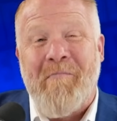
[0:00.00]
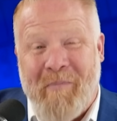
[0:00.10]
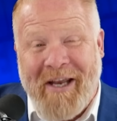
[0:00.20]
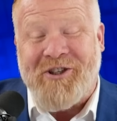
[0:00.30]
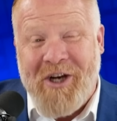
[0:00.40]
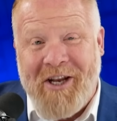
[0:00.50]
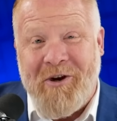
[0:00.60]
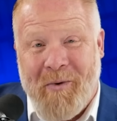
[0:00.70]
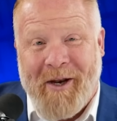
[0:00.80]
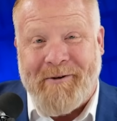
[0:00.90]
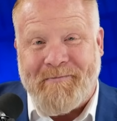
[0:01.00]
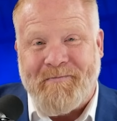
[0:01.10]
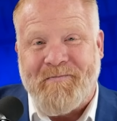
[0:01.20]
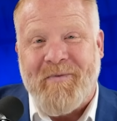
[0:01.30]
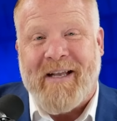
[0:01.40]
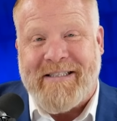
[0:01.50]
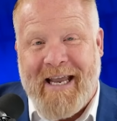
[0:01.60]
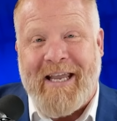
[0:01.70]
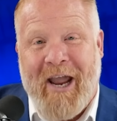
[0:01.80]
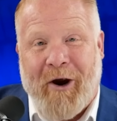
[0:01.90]
Be genuine and
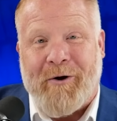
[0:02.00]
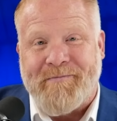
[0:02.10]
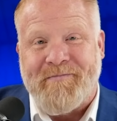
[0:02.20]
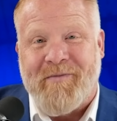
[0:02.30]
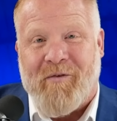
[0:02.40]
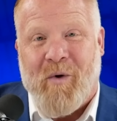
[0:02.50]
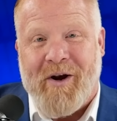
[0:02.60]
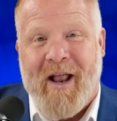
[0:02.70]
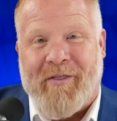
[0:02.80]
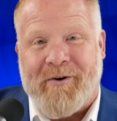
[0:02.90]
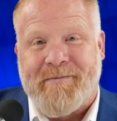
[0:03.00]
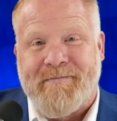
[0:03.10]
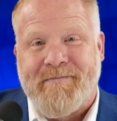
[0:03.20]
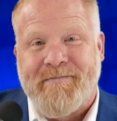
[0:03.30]
take care of one another.